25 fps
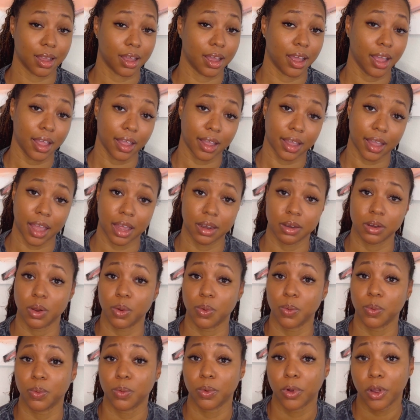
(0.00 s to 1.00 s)
ain't got
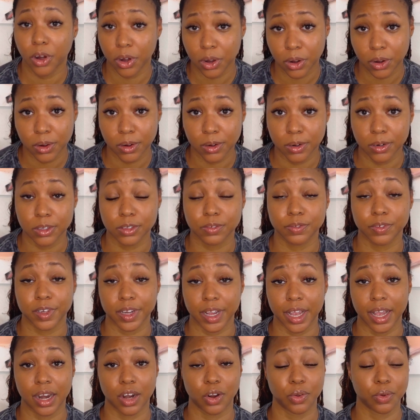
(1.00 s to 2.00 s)
no words for
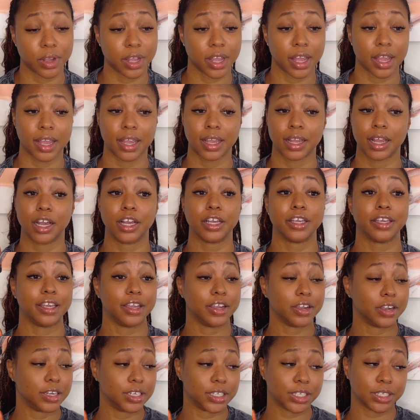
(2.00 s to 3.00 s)
that, okay? A
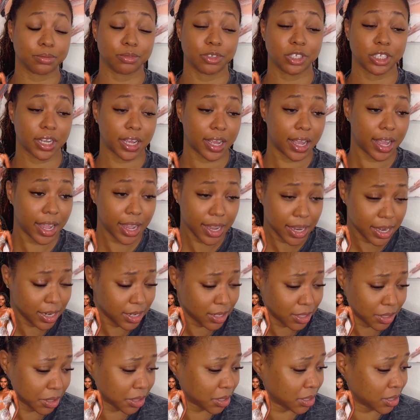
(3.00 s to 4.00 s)
year and some
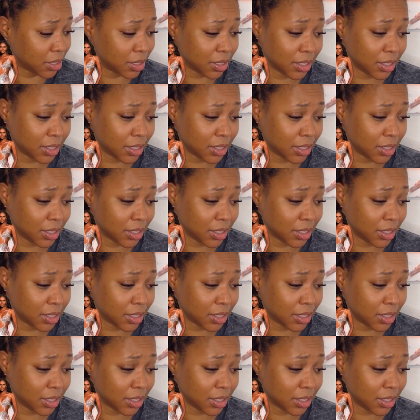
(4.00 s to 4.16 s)
change?